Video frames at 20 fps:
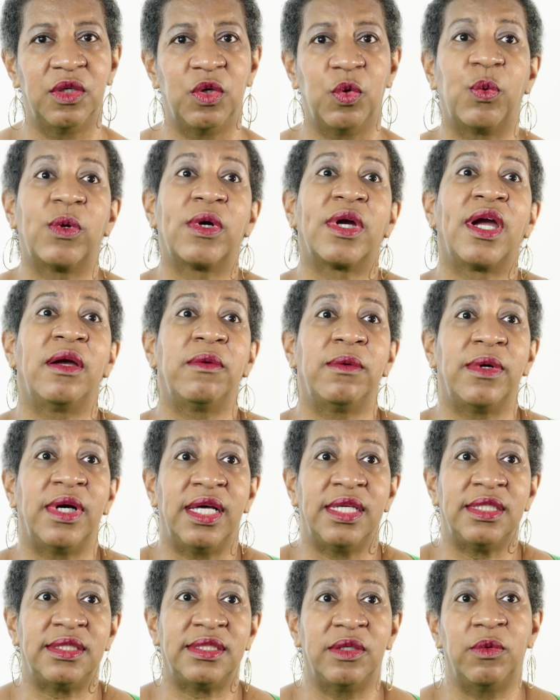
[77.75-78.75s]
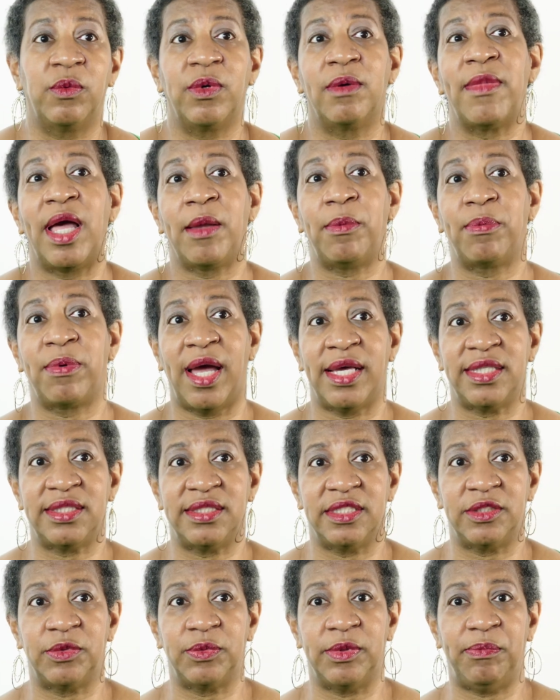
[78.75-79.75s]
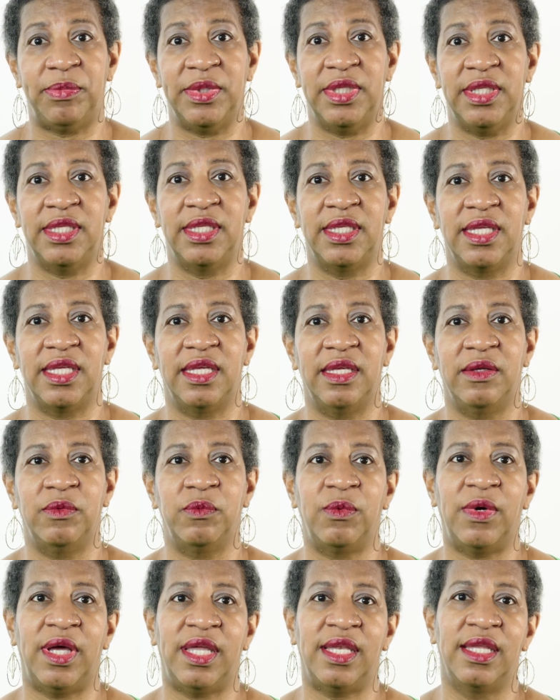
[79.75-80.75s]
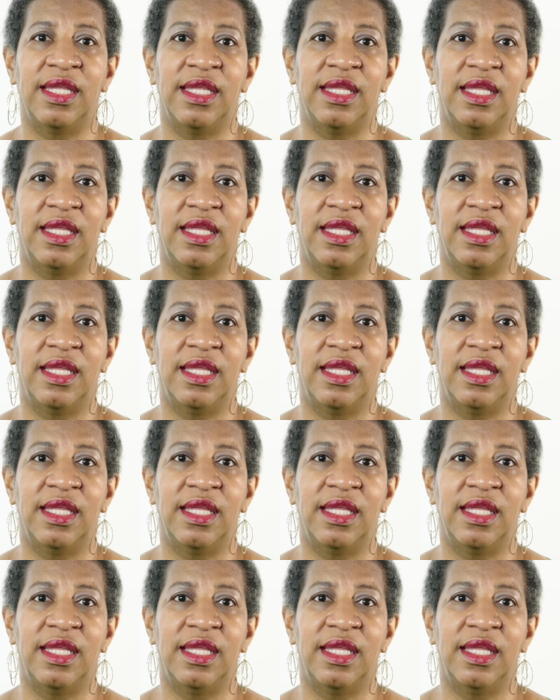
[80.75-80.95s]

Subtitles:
where I was and what my process would be and what